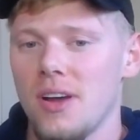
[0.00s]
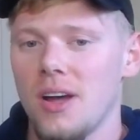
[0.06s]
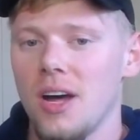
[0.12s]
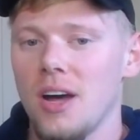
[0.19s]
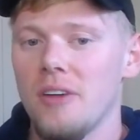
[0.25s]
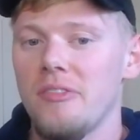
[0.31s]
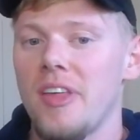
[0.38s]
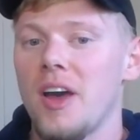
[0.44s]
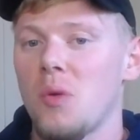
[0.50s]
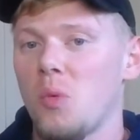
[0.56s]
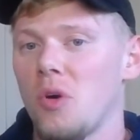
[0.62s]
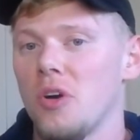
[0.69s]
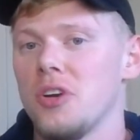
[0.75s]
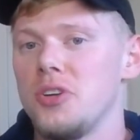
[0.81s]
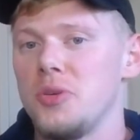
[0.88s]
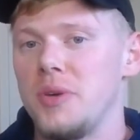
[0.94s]
of that
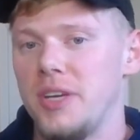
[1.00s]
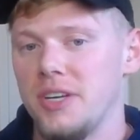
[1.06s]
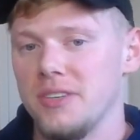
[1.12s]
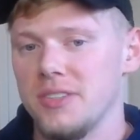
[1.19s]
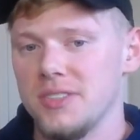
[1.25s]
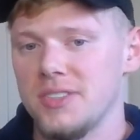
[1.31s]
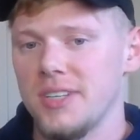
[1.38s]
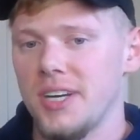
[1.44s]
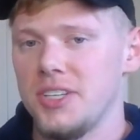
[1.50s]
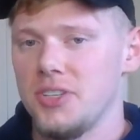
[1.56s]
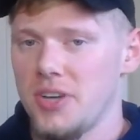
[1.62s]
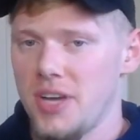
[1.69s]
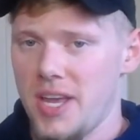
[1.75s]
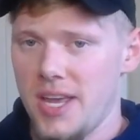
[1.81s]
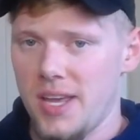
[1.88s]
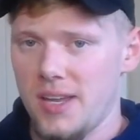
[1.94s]
word you hear inside your
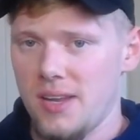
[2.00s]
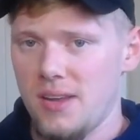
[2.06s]
head.